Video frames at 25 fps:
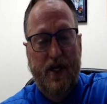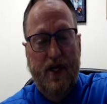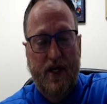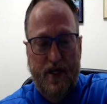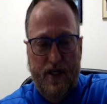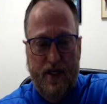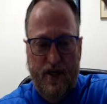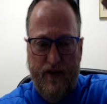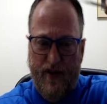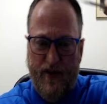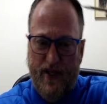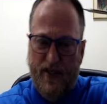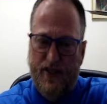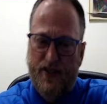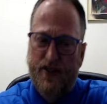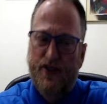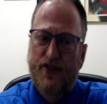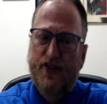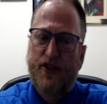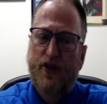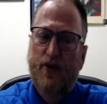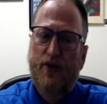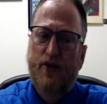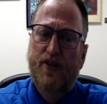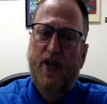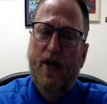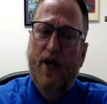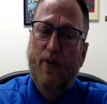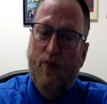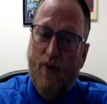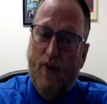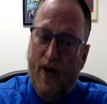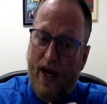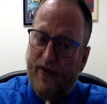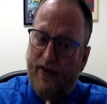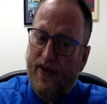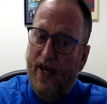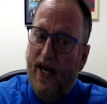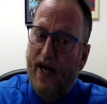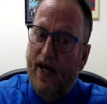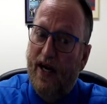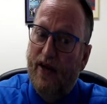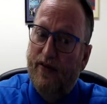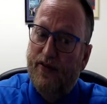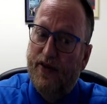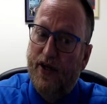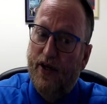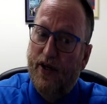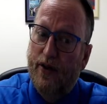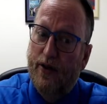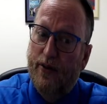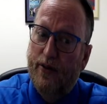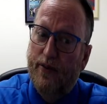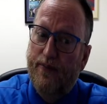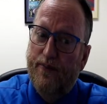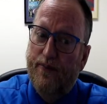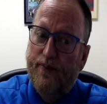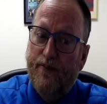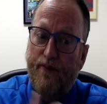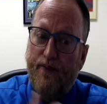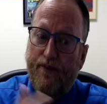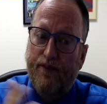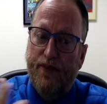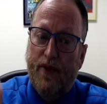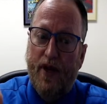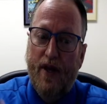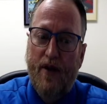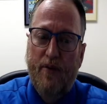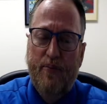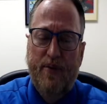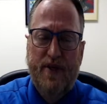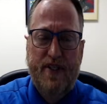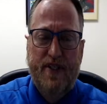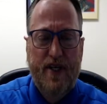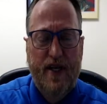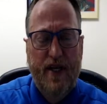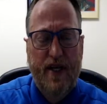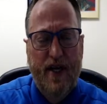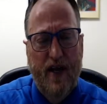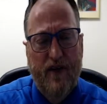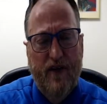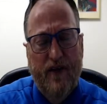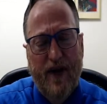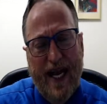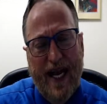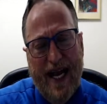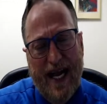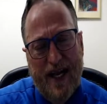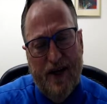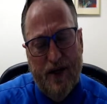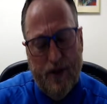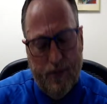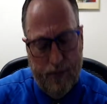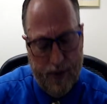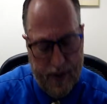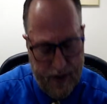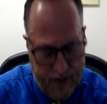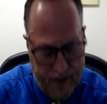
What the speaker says: Division screws up, write that off too. But you never had to bring